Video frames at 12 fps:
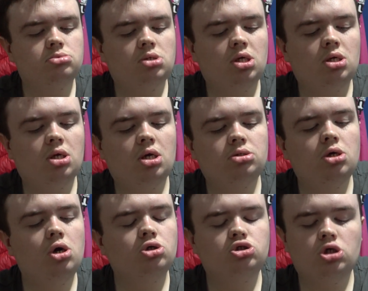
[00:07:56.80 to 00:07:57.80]
it, I'm
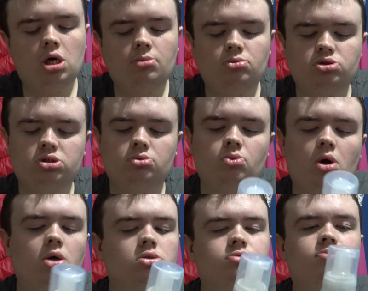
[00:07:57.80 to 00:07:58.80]
not sure how much it
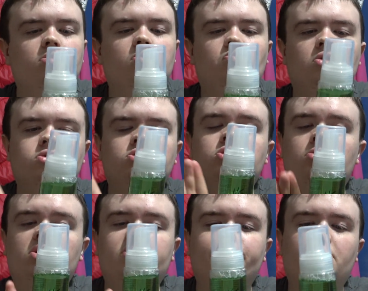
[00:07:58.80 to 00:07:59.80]
was but it wasn't too
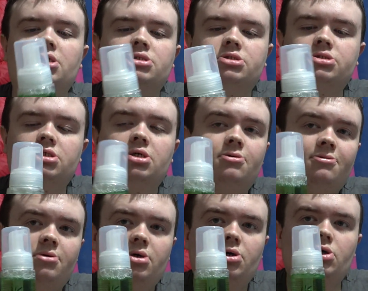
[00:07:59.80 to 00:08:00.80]
expensive
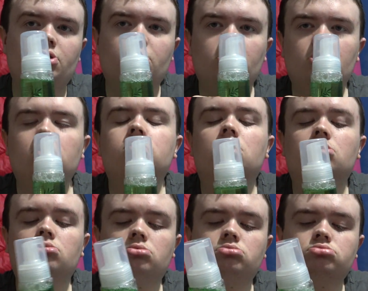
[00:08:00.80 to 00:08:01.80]

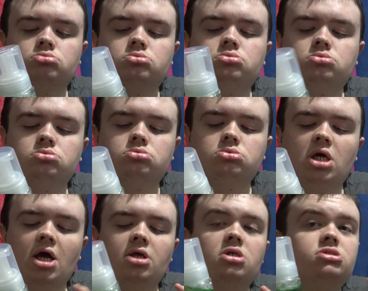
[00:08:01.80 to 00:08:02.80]
so
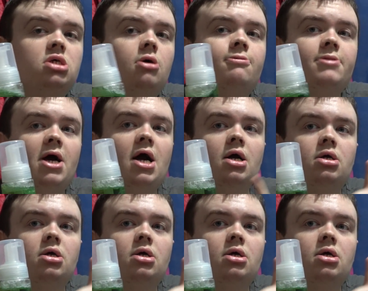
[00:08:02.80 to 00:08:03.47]
get yourself that